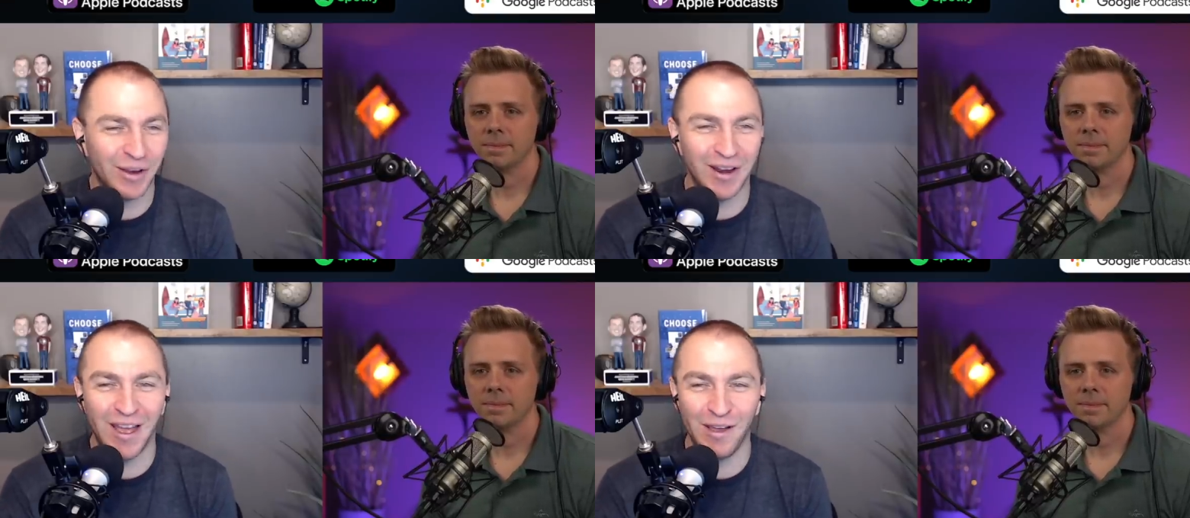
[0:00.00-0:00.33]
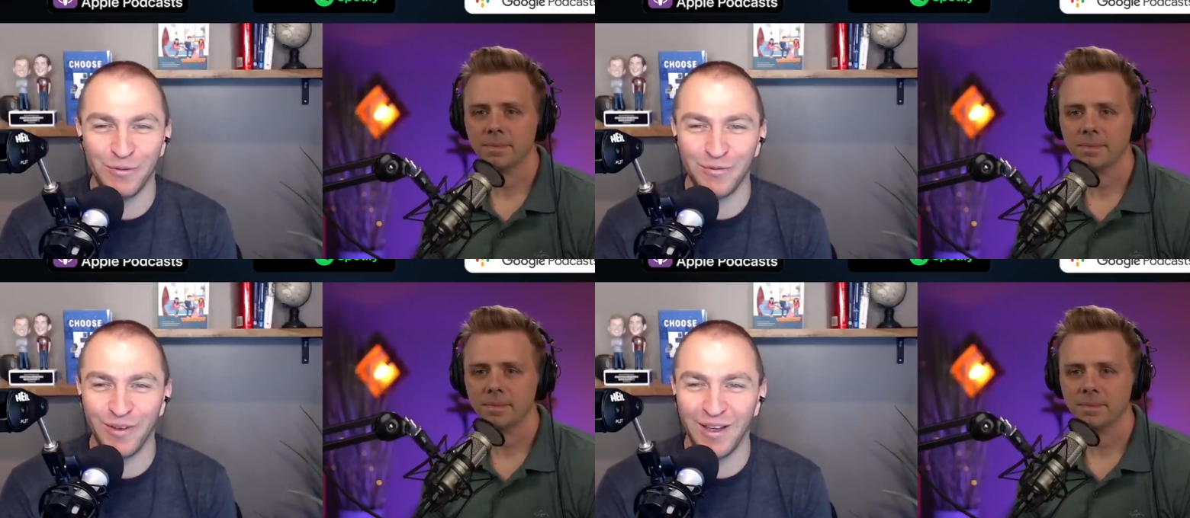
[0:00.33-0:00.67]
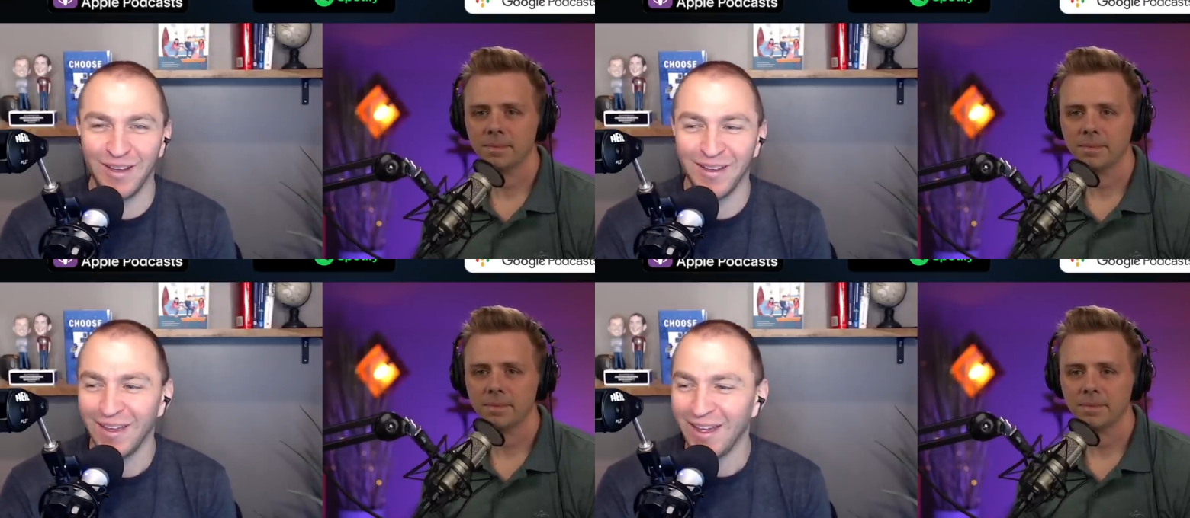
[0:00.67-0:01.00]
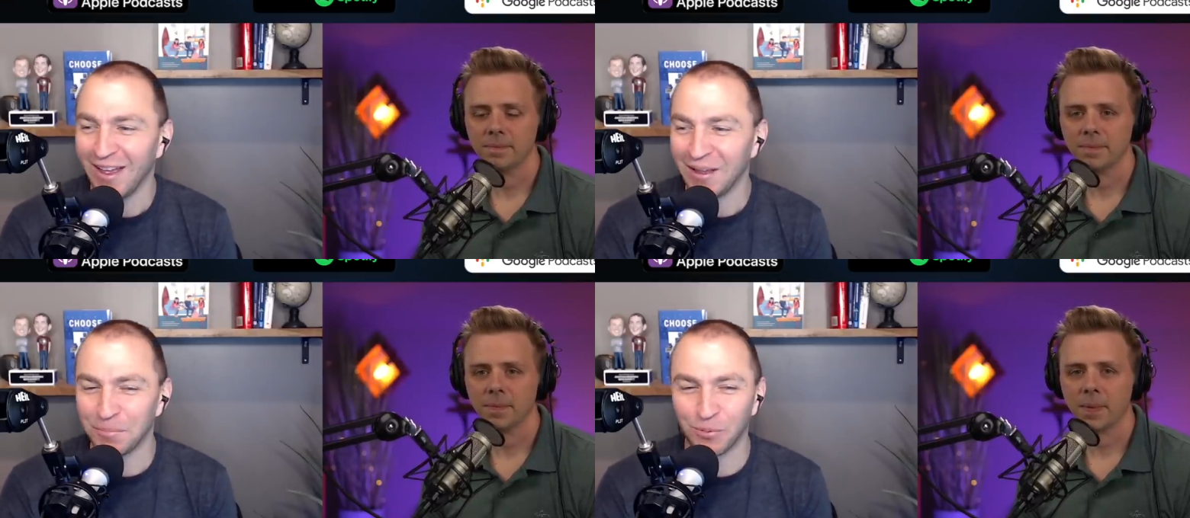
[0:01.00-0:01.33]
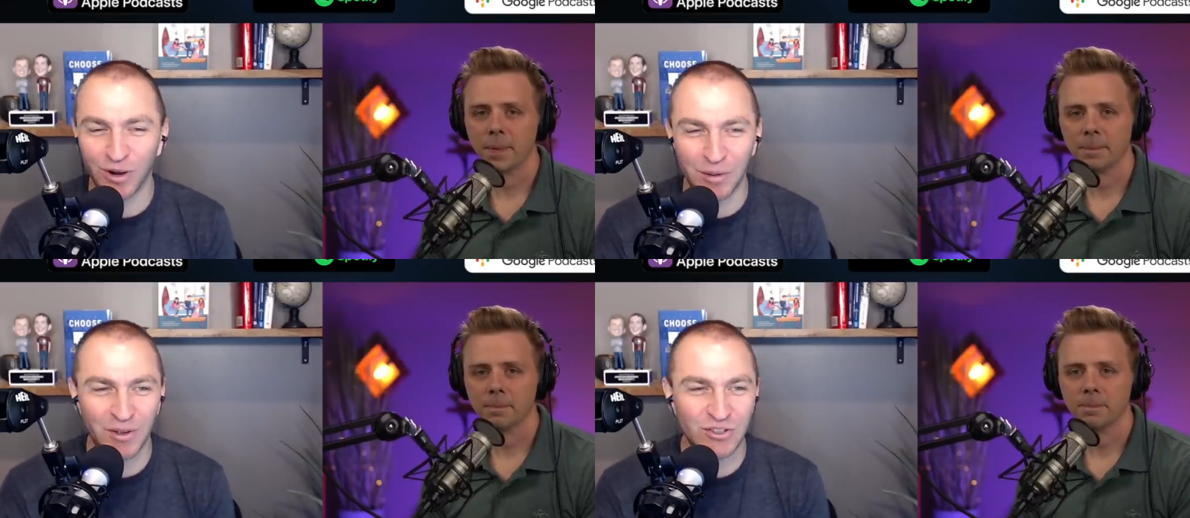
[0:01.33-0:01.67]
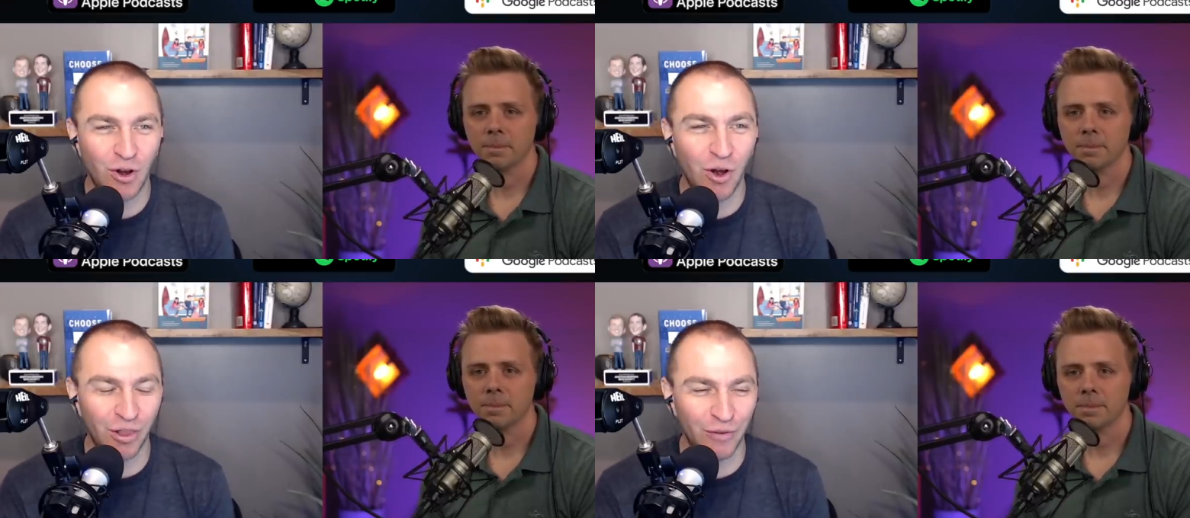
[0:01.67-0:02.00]
Speaker 1: you're going to have uh, pretty
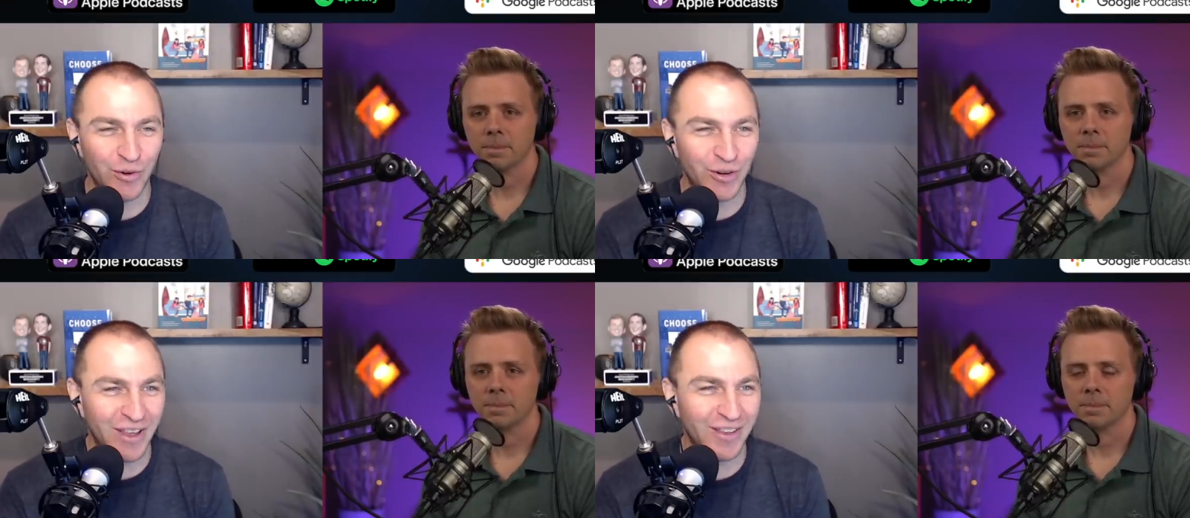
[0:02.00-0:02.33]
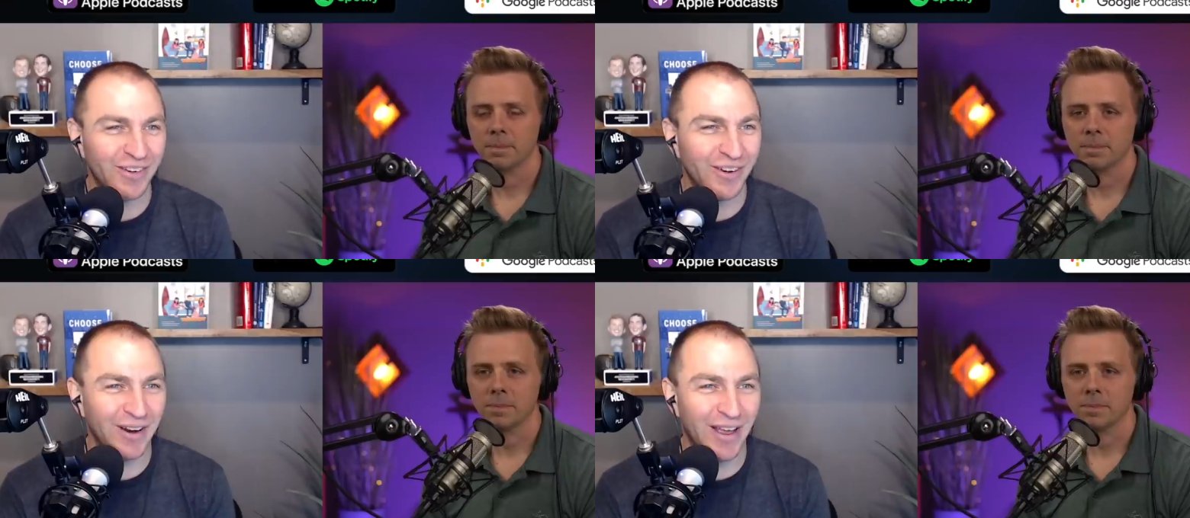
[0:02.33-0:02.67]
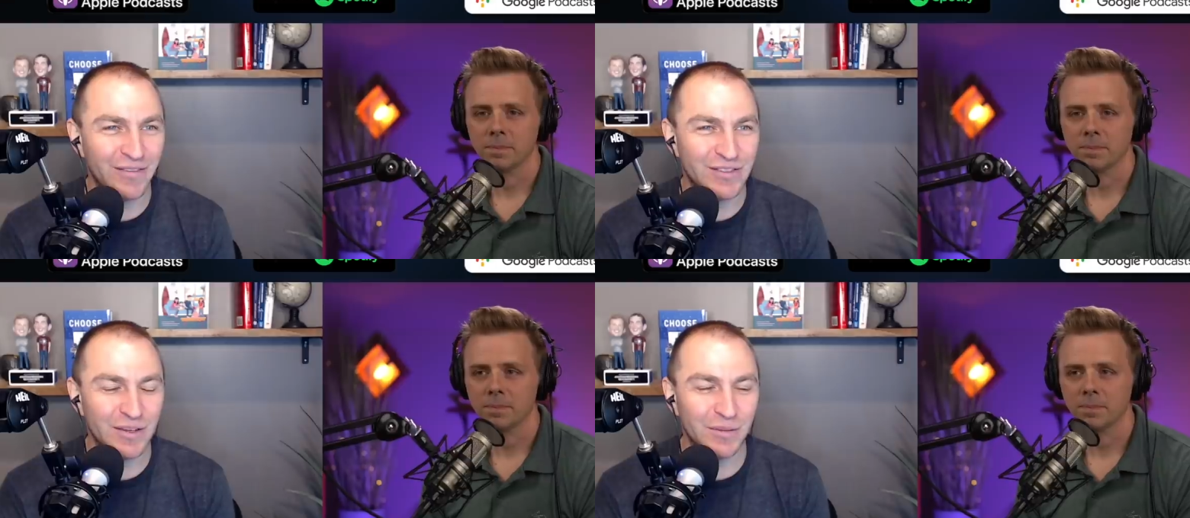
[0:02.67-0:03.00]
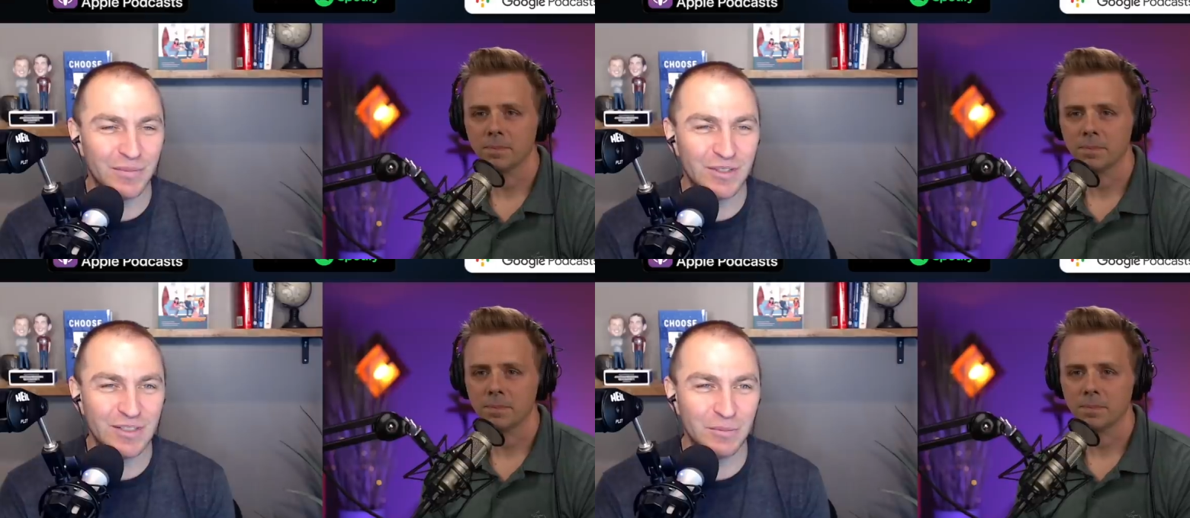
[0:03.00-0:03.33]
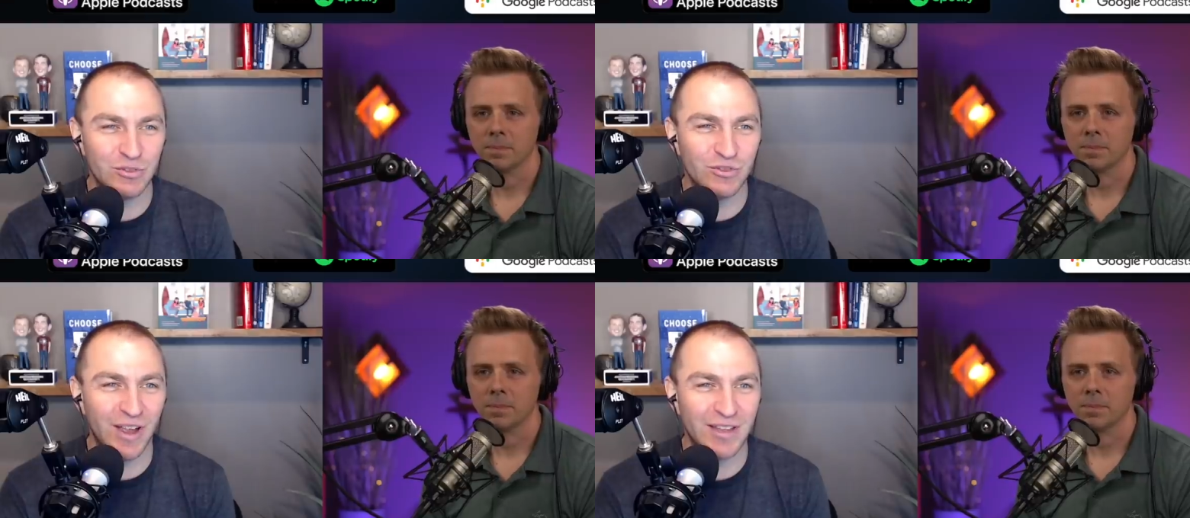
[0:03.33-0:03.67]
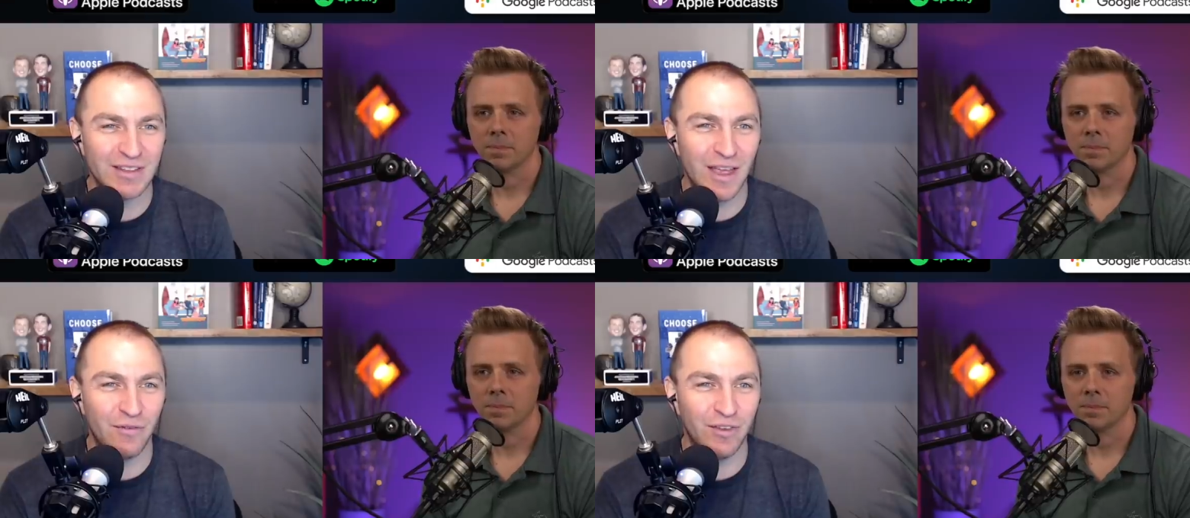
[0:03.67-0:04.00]
much all of your days are going to have some some stress.